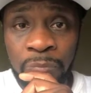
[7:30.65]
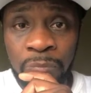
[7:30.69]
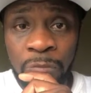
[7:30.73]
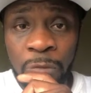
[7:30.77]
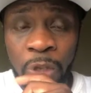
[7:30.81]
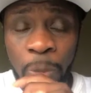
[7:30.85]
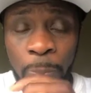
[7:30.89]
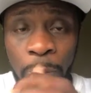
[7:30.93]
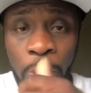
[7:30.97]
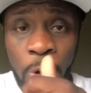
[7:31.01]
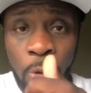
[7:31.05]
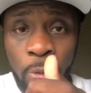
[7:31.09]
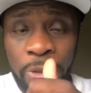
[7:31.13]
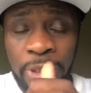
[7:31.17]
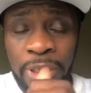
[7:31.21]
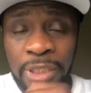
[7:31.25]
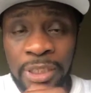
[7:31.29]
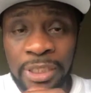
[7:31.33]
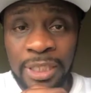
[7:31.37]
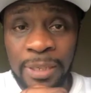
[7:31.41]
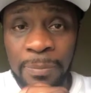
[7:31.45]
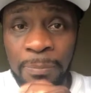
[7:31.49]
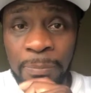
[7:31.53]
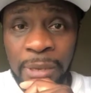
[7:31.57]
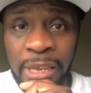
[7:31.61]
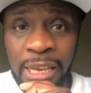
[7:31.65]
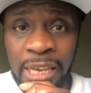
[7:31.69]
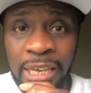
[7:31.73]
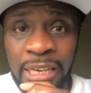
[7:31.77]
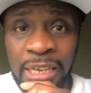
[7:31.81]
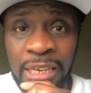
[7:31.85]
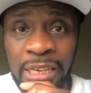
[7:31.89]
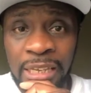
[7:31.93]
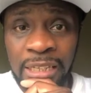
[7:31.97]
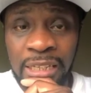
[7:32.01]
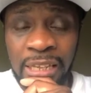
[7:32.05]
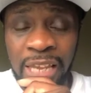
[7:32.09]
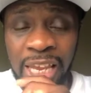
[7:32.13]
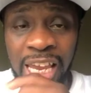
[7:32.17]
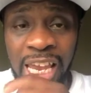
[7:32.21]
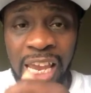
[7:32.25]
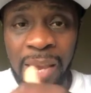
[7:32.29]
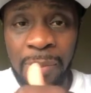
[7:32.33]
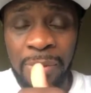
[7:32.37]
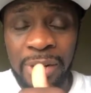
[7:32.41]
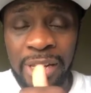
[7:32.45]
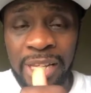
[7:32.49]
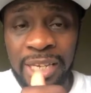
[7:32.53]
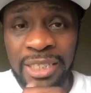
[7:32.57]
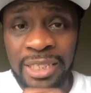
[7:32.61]
The police get paid.
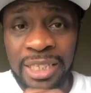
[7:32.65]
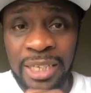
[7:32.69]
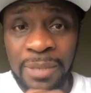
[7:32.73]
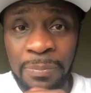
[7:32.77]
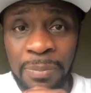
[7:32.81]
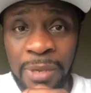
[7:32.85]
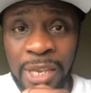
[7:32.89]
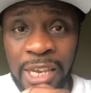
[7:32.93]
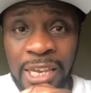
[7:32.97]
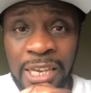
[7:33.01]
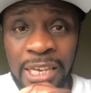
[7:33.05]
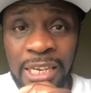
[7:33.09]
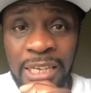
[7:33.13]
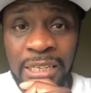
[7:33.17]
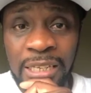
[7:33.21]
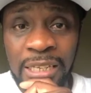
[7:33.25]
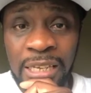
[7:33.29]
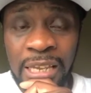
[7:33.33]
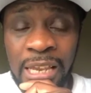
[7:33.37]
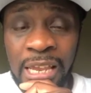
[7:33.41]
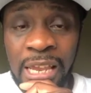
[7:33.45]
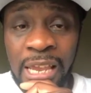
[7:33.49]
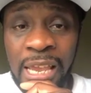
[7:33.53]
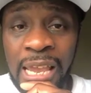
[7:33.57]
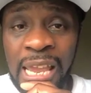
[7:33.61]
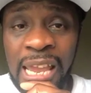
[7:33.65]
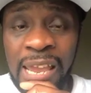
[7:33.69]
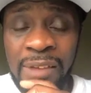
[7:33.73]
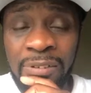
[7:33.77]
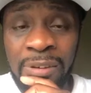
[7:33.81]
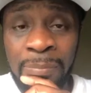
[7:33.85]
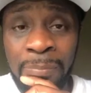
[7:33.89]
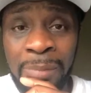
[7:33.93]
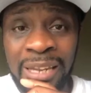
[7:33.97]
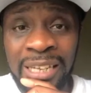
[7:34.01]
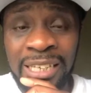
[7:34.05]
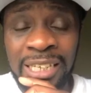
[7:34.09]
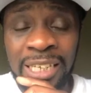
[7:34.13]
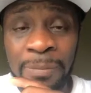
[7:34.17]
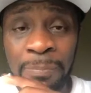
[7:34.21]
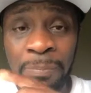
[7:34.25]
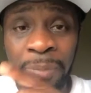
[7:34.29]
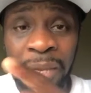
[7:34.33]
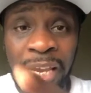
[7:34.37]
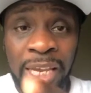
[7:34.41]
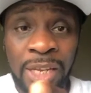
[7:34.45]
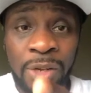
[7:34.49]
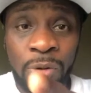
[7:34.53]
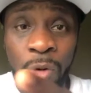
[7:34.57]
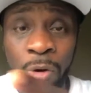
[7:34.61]
Ambulance get paid. Everybody get
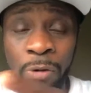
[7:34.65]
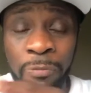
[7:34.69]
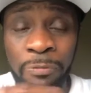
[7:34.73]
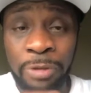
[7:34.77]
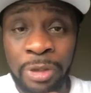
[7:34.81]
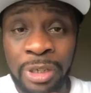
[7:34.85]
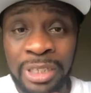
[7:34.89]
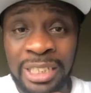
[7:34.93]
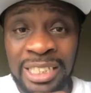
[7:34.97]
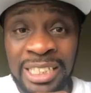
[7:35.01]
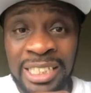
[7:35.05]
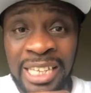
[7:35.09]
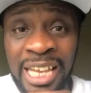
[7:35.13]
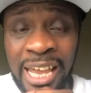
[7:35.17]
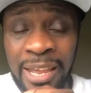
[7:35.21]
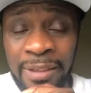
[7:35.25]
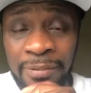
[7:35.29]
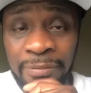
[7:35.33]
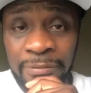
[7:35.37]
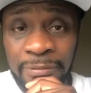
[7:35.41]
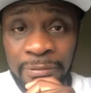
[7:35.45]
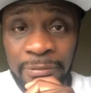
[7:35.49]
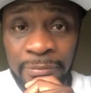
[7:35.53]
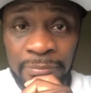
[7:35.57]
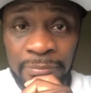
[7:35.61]
paid off your death